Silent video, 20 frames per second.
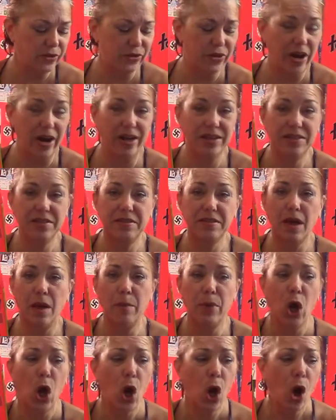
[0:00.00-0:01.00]
tried to tell
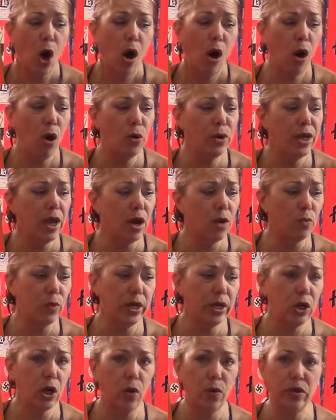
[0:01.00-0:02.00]
me, oh yeah,
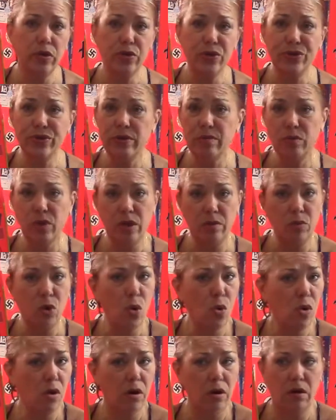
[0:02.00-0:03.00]
RICO in the Supreme
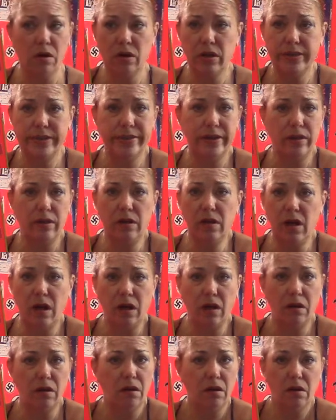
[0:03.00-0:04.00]
Court. And I said,
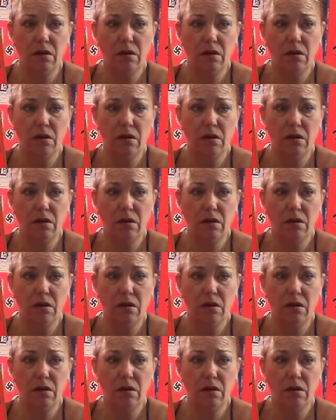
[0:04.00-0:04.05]
look,